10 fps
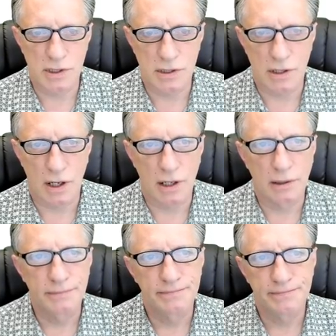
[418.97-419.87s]

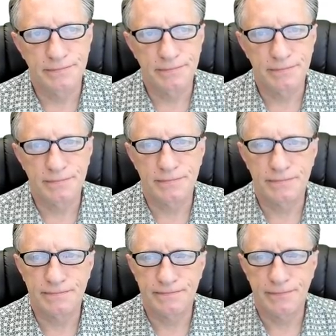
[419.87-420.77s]
Install,
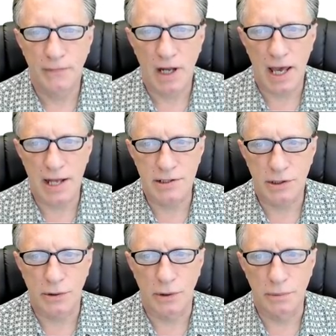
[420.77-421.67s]
Add to
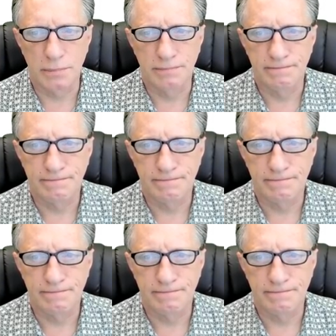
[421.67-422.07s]
Chrome,